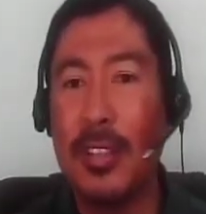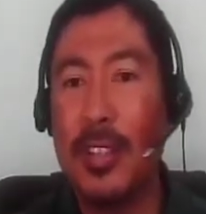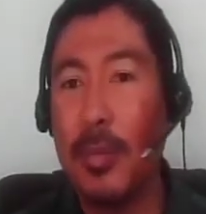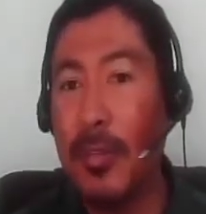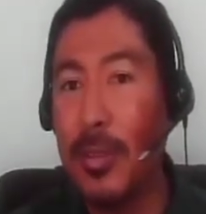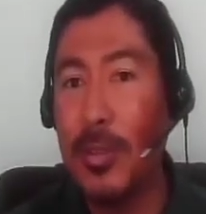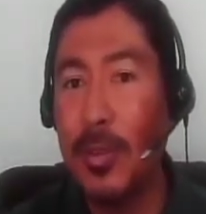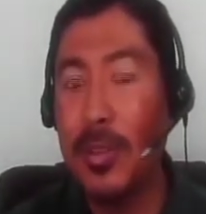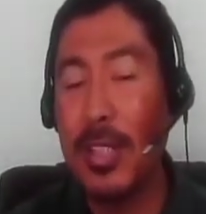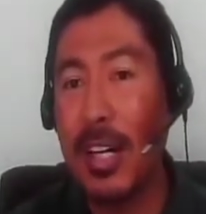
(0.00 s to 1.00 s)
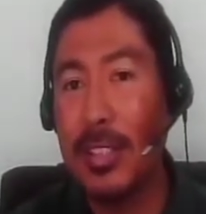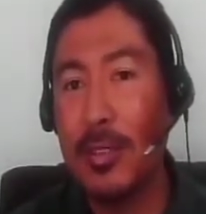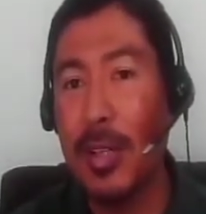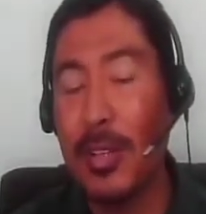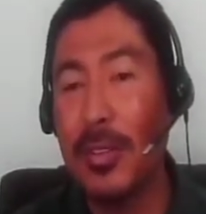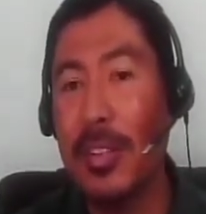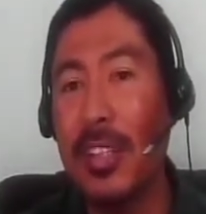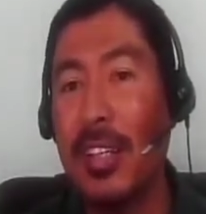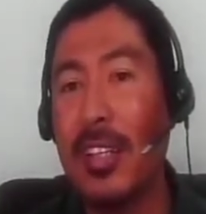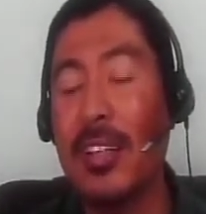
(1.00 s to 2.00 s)
Some of those toys actually
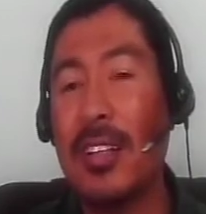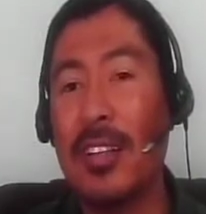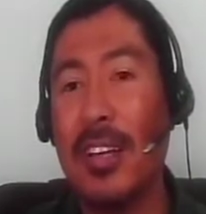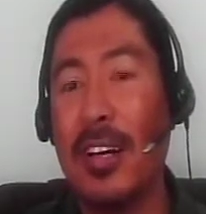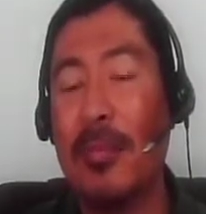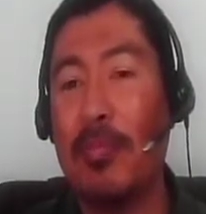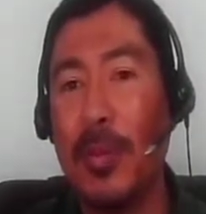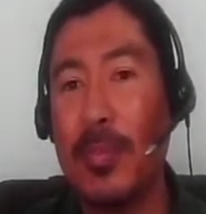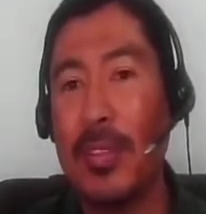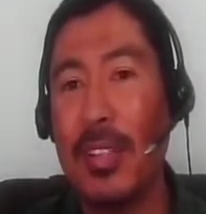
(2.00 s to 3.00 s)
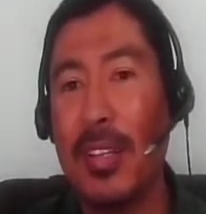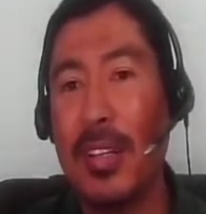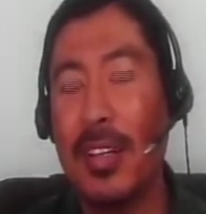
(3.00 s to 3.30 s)
contain um, POPs.